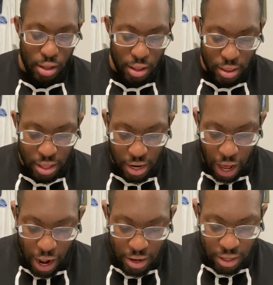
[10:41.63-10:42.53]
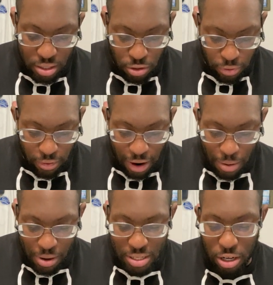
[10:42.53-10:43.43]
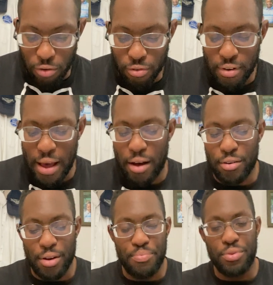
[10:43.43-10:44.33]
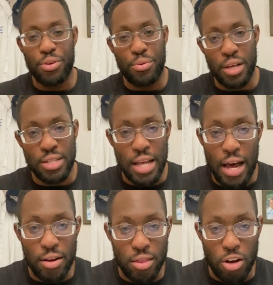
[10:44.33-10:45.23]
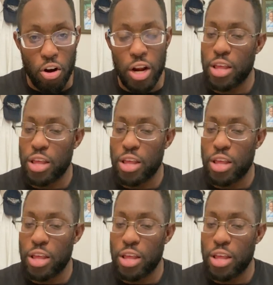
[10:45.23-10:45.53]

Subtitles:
then I need to reroute myself around and do this, that, and the third.